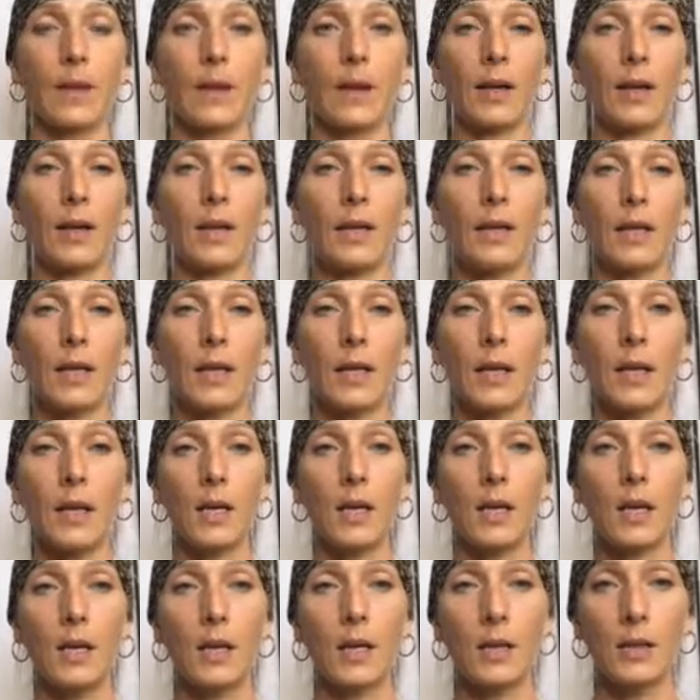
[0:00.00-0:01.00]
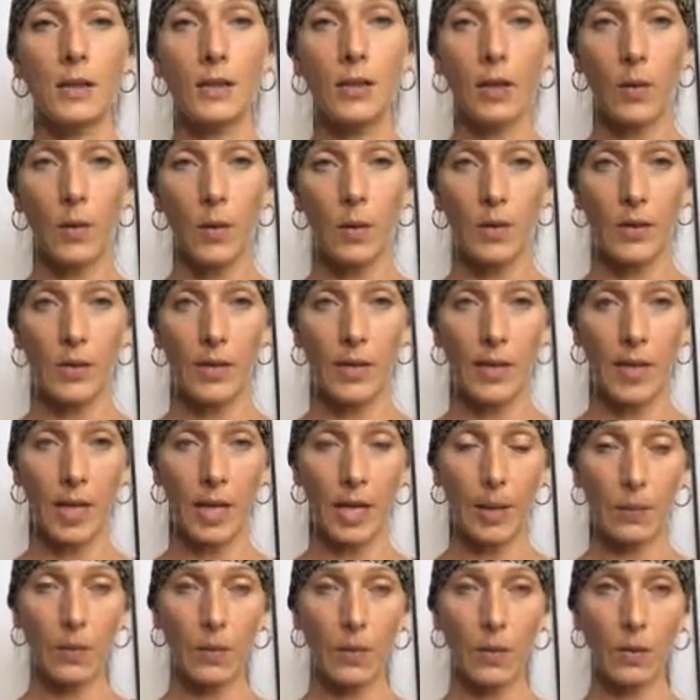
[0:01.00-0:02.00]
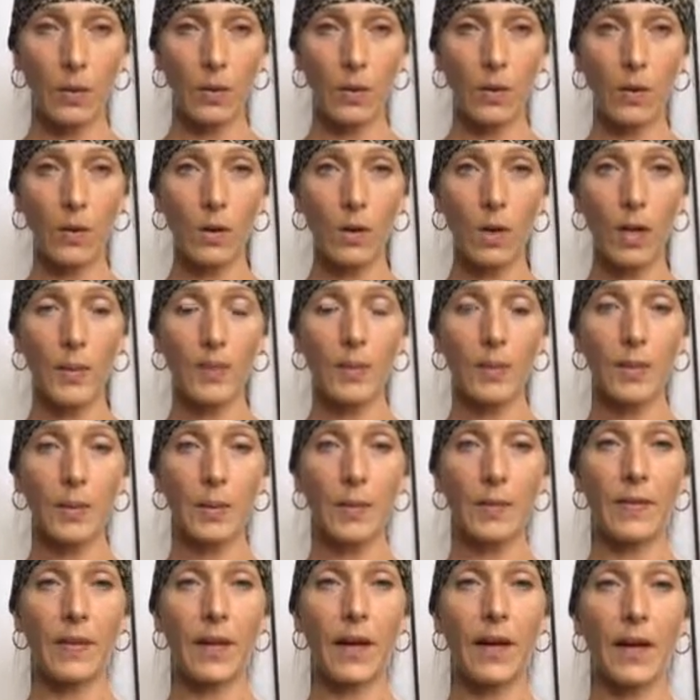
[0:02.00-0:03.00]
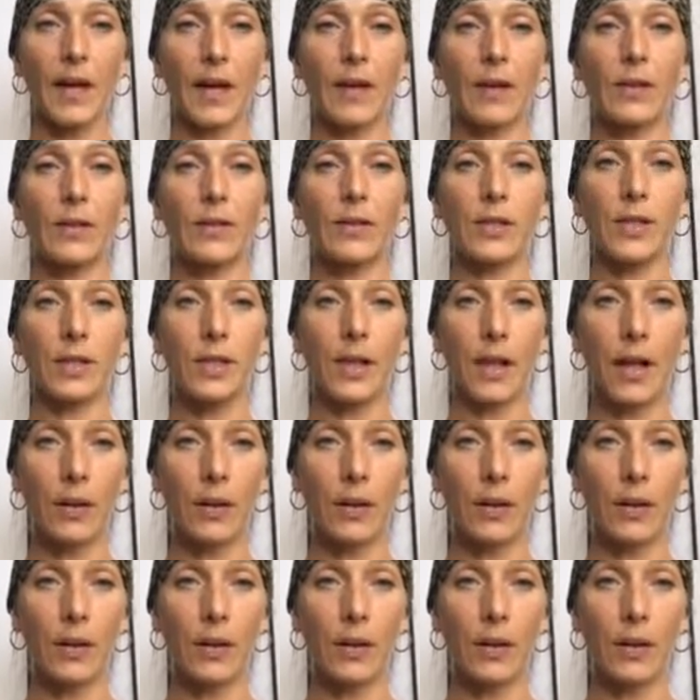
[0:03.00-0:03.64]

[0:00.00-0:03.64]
Okay. So I want you to kind of pull up some of that energy,